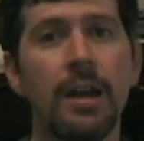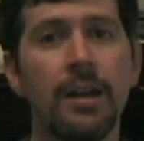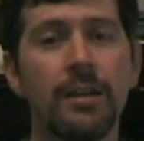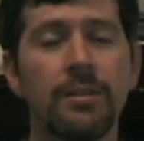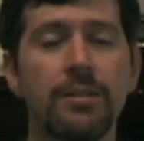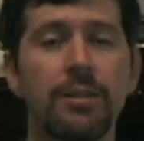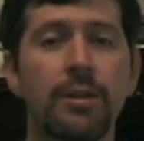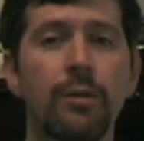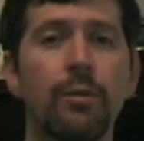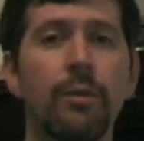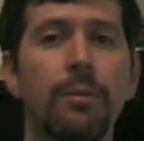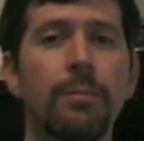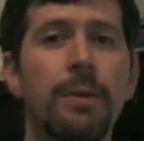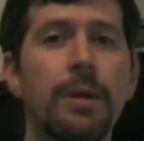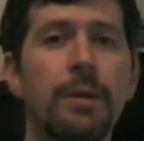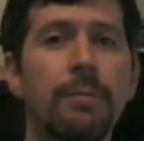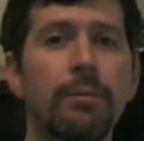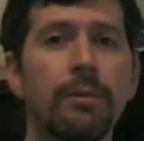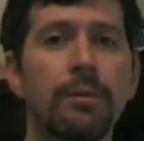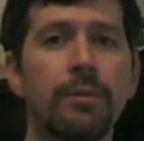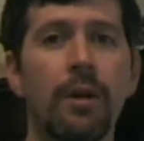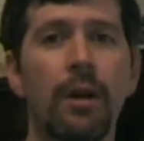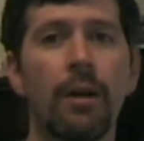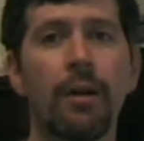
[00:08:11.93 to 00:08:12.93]
And so when
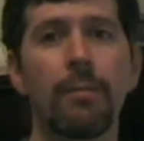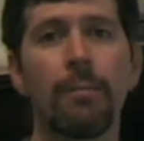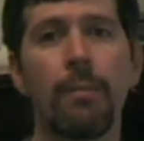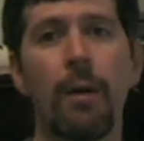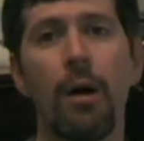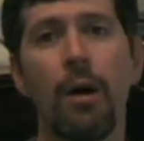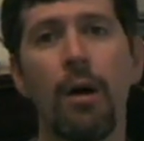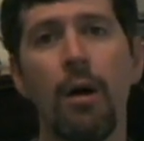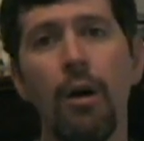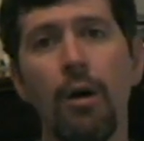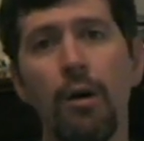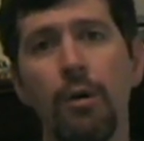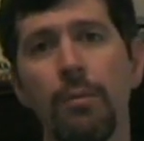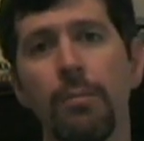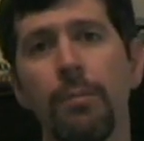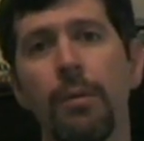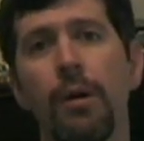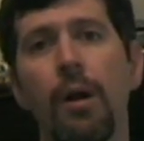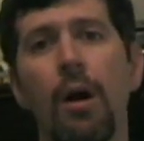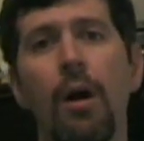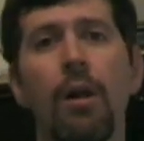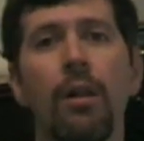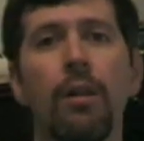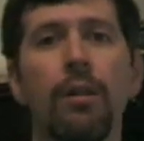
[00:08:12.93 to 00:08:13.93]
people talk about, oh,
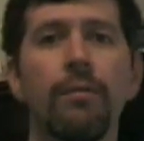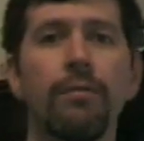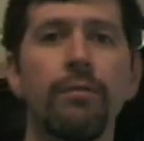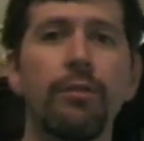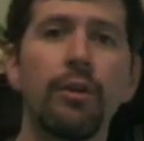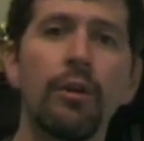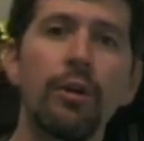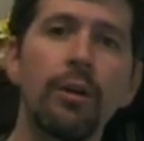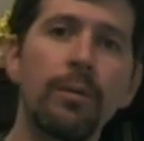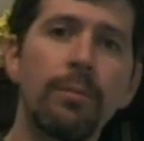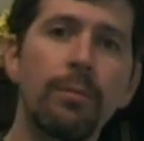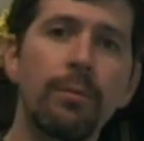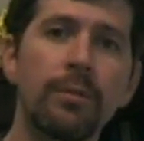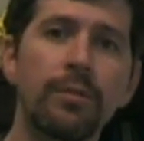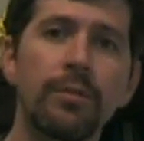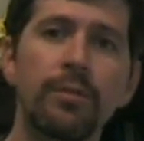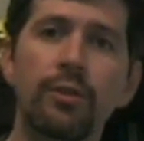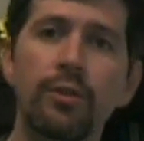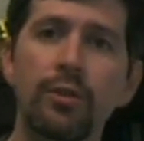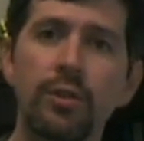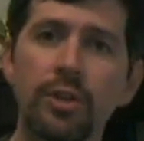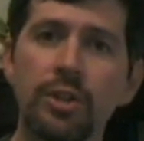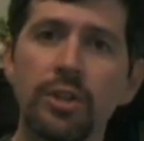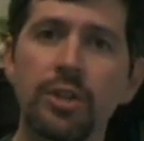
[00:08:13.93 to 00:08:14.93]
but all of Europe was
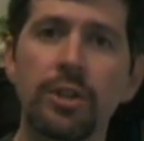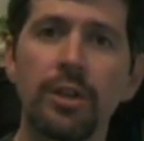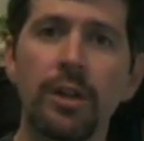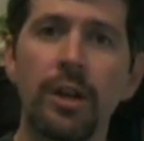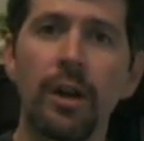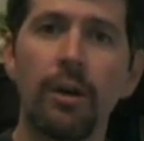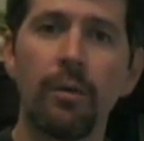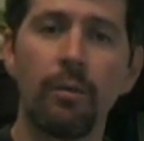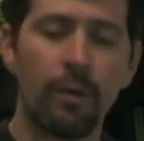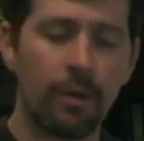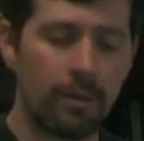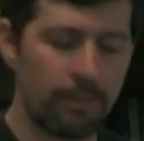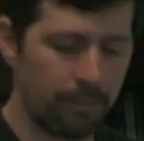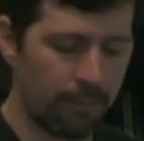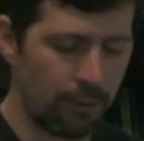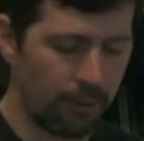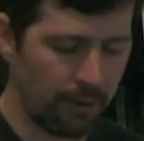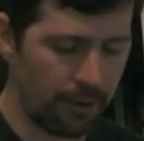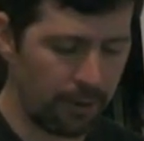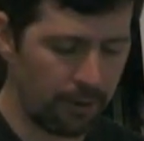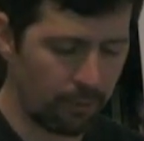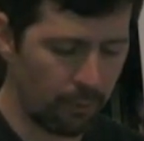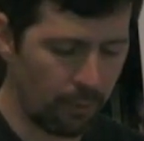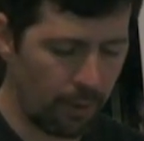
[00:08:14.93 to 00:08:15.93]
Christian at one
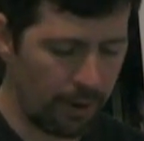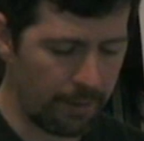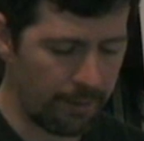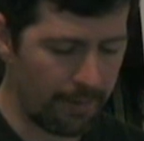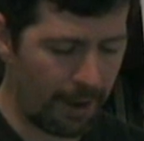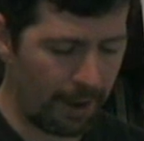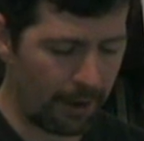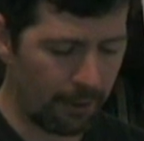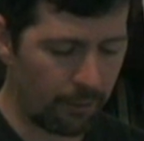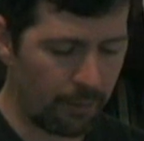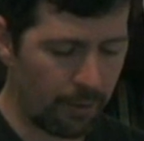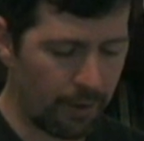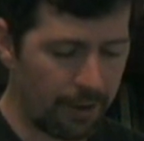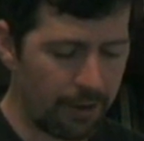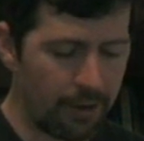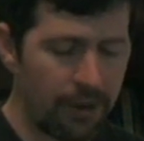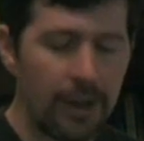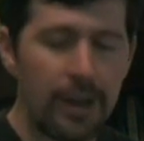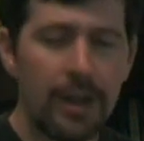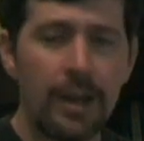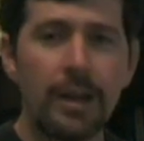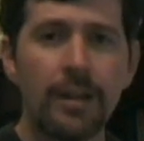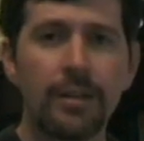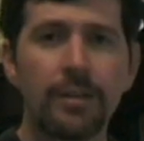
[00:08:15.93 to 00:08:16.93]
point, way back when,
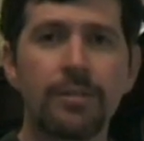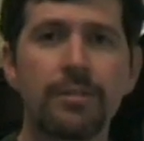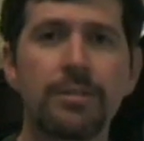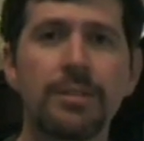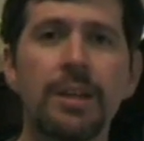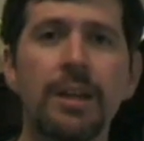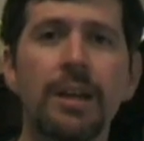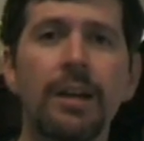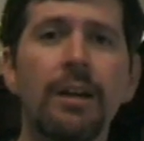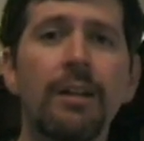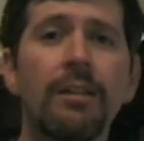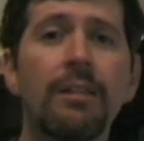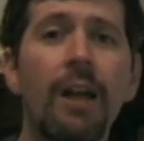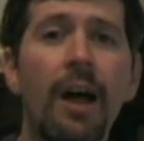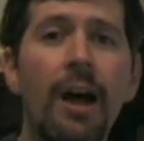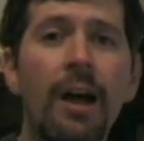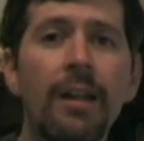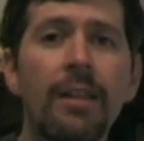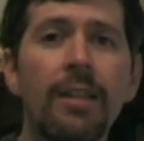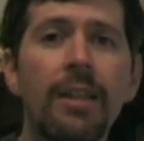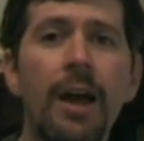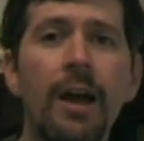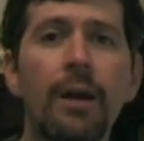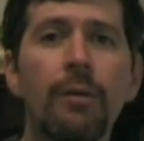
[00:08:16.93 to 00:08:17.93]
they're saying a
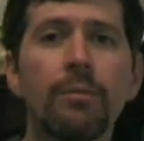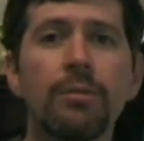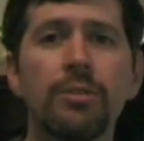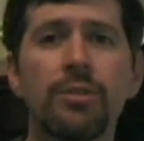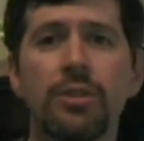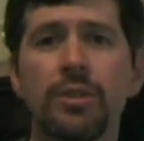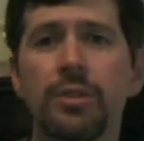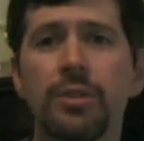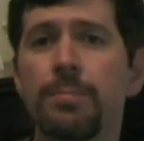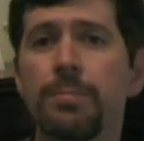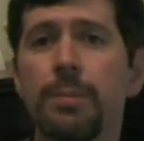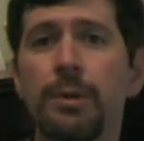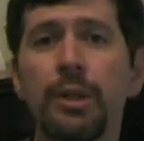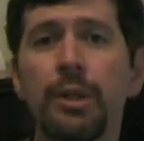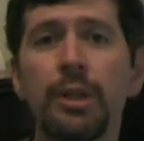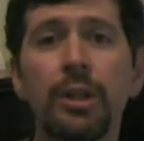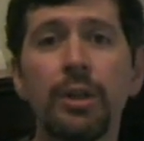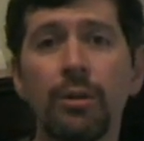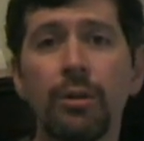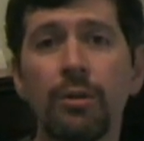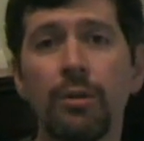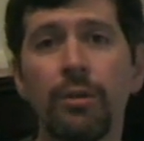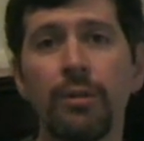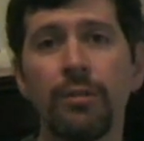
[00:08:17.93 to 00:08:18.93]
lot of that was just
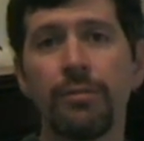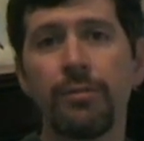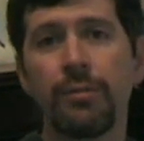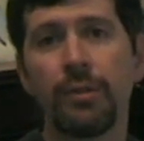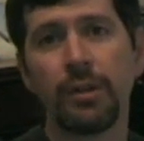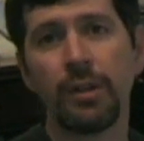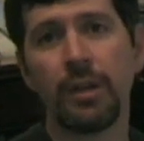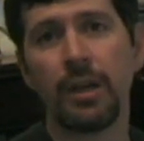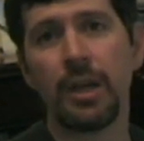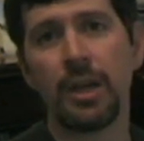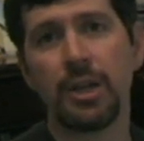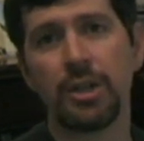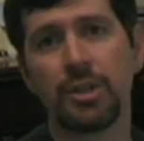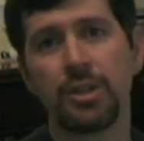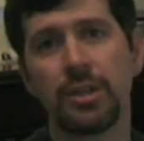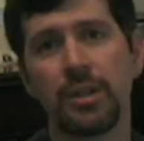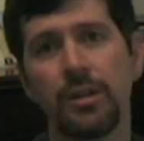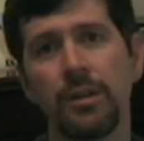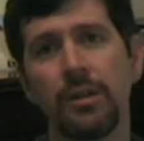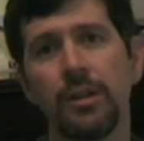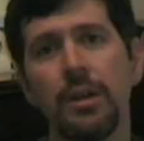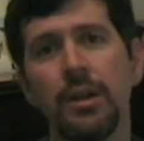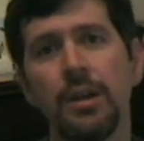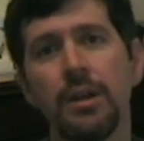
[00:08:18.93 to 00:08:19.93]
political
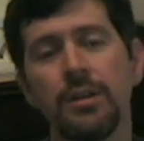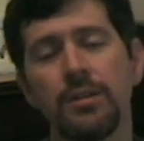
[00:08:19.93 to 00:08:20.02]
affiliation.